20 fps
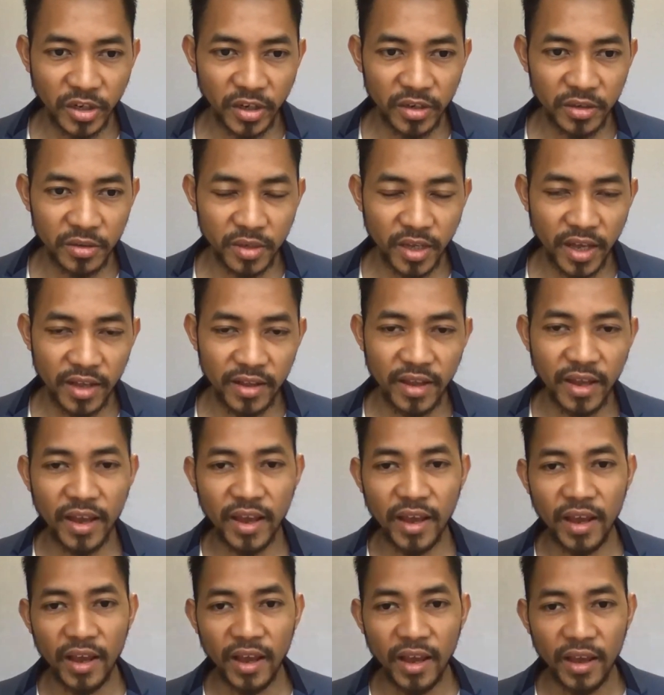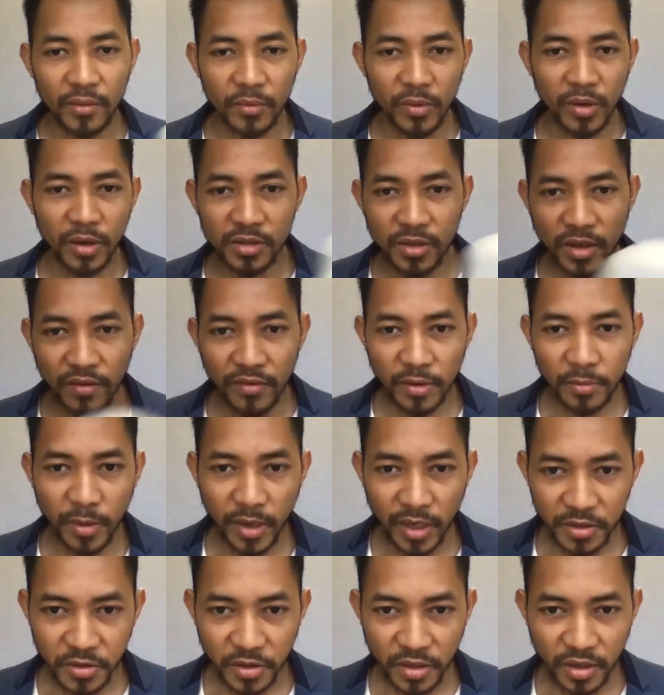do that. And we also have a
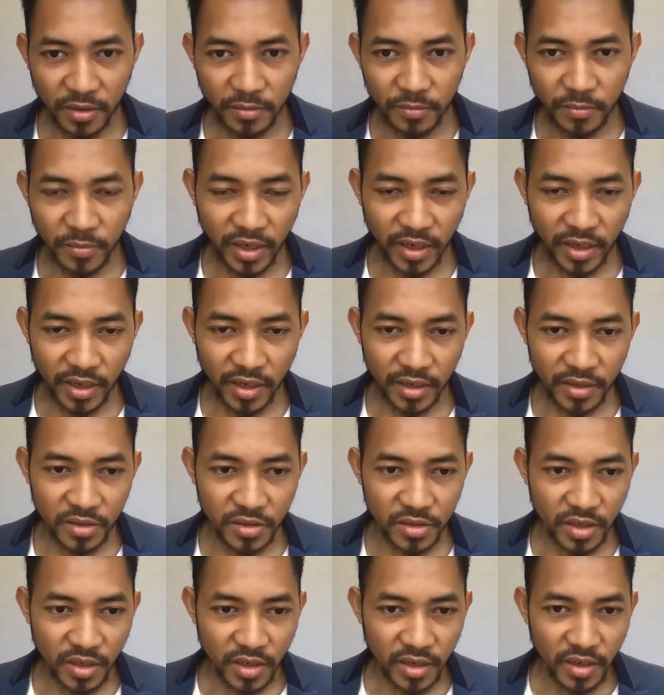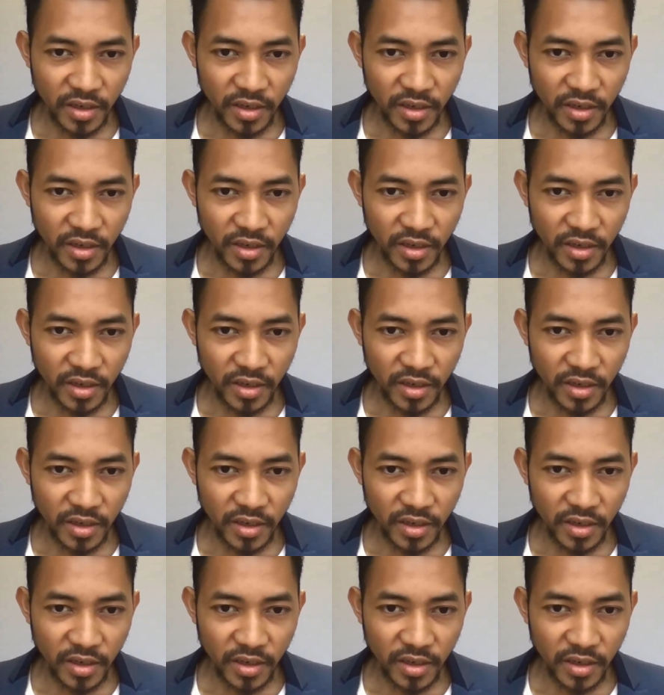Patreon page